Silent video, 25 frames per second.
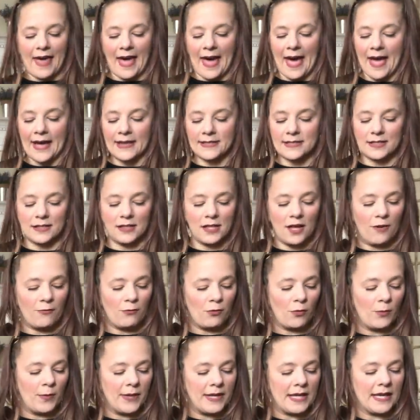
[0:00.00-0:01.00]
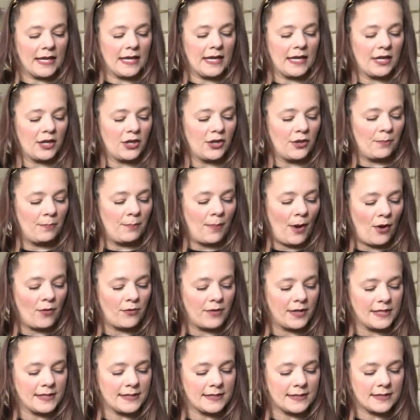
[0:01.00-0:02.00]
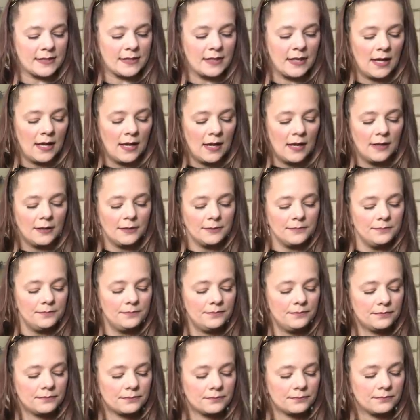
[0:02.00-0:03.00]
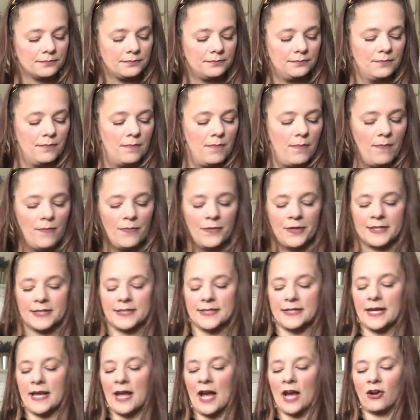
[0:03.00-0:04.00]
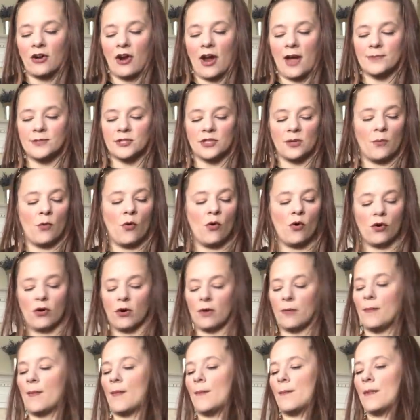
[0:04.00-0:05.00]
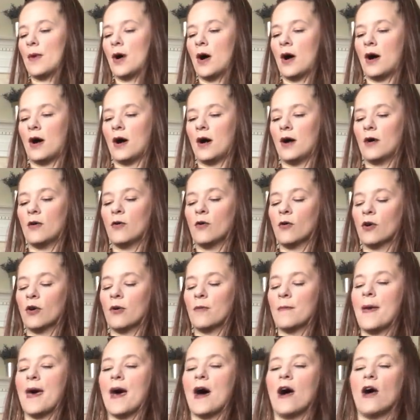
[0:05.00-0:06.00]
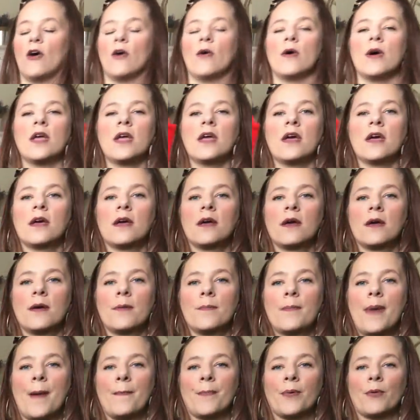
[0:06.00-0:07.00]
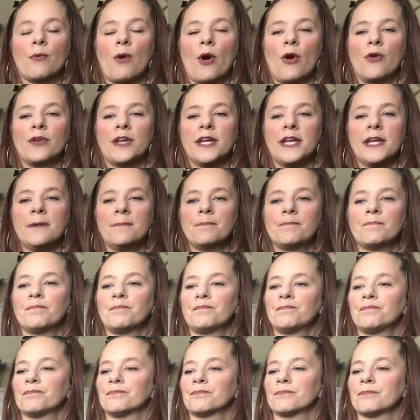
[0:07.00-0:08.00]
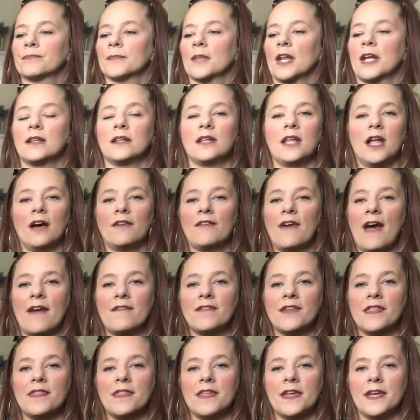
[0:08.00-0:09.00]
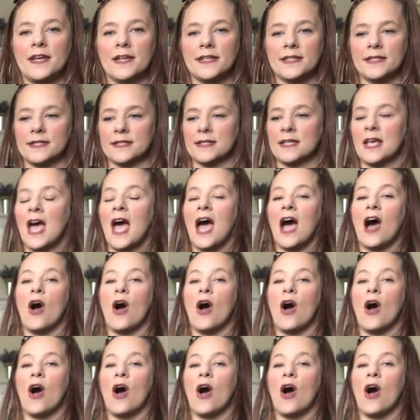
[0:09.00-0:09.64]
that. Love when we can get a good bonus. Let's see. I grabbed some Hormel Pepperoni. Love having this.